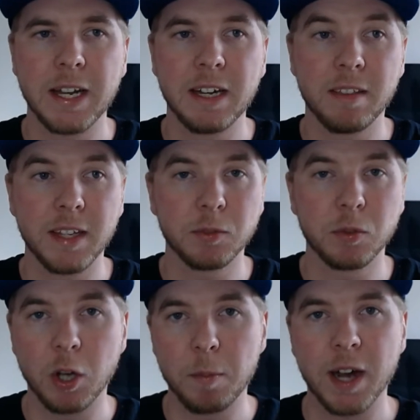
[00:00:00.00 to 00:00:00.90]
and things
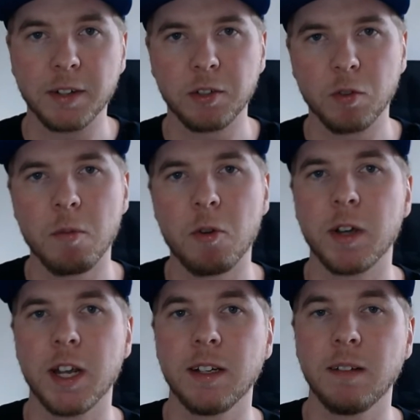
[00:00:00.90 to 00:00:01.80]
will go back to
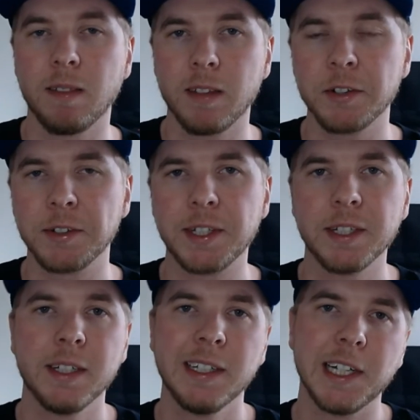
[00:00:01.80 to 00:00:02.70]
normal. And in
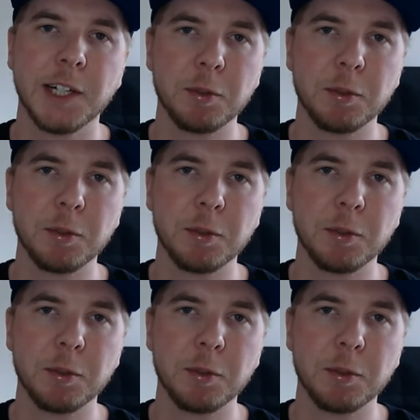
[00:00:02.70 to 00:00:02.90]
theory, it will